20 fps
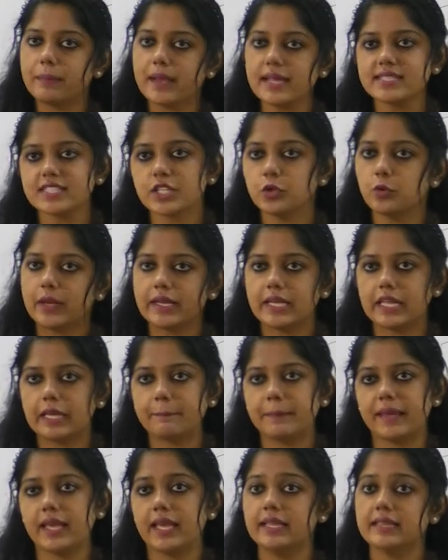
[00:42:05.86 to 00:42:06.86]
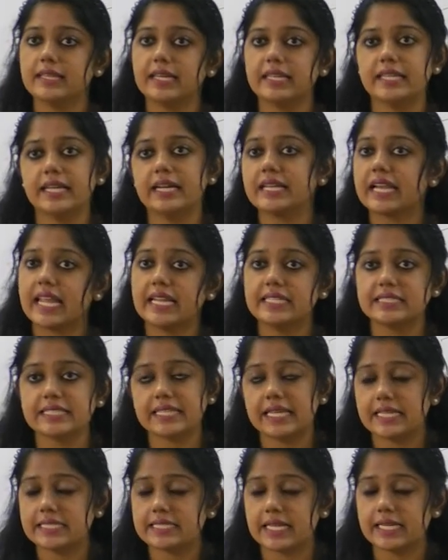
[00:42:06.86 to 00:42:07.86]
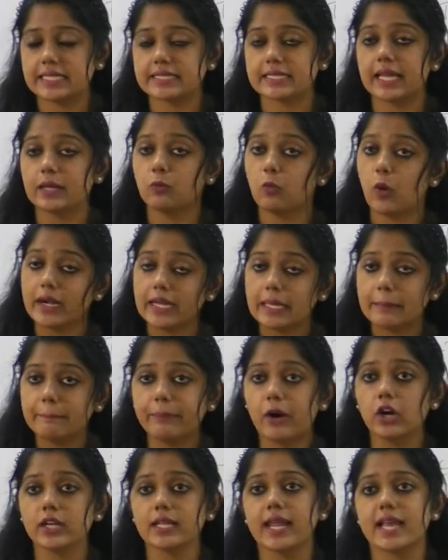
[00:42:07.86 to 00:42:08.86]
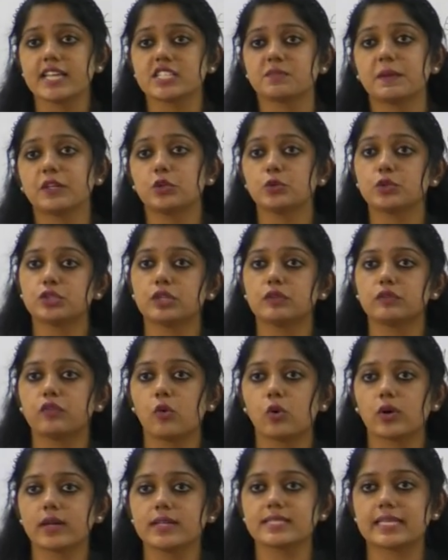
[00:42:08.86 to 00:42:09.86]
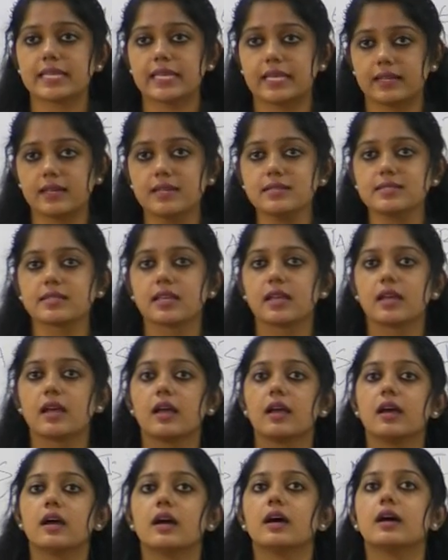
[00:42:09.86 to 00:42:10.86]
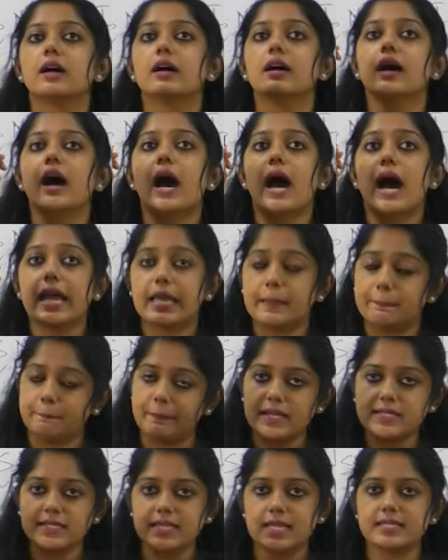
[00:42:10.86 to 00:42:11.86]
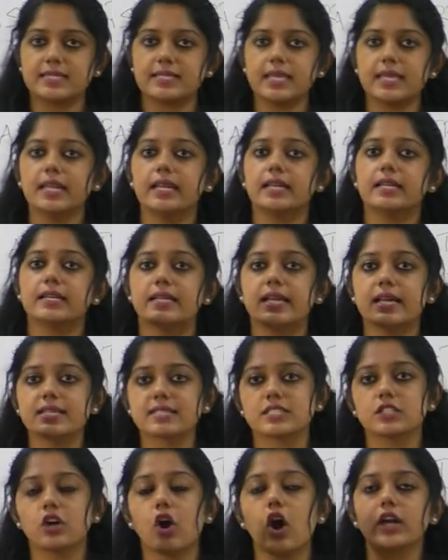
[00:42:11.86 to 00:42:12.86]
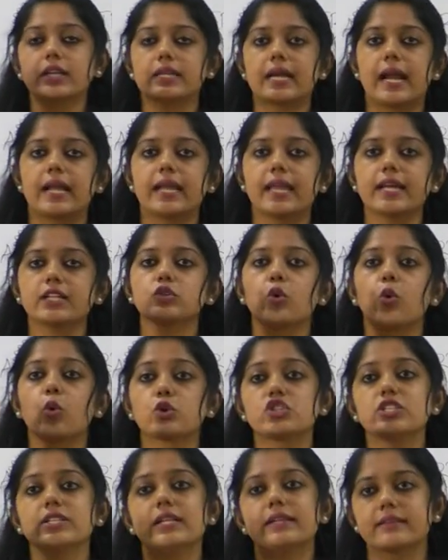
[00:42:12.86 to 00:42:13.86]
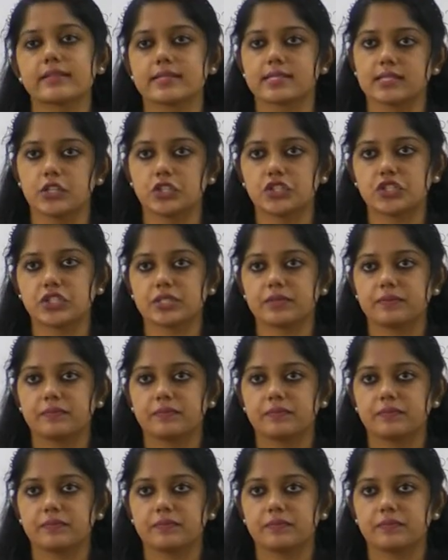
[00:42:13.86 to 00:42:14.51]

plus UNEP in the year 1988. And one important aspect you should focus here is IPCC does not conduct original research.